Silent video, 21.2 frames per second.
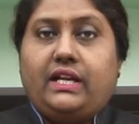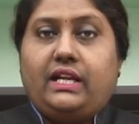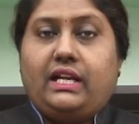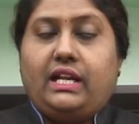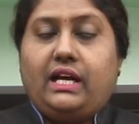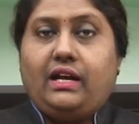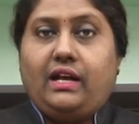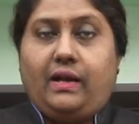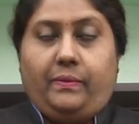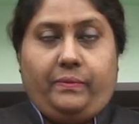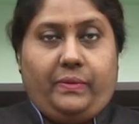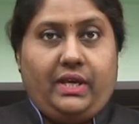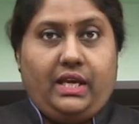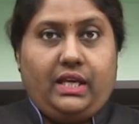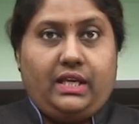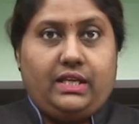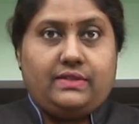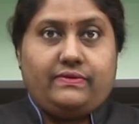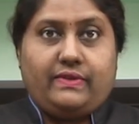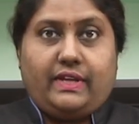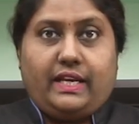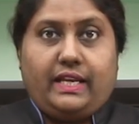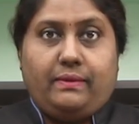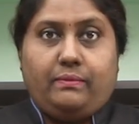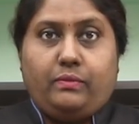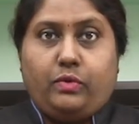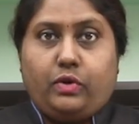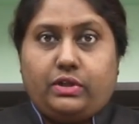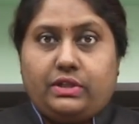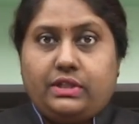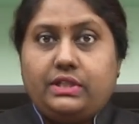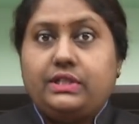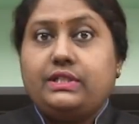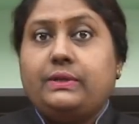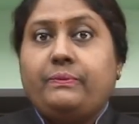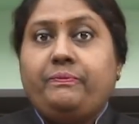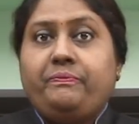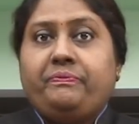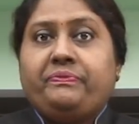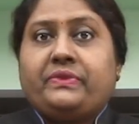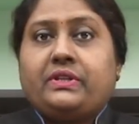vanilla cupcake is very important.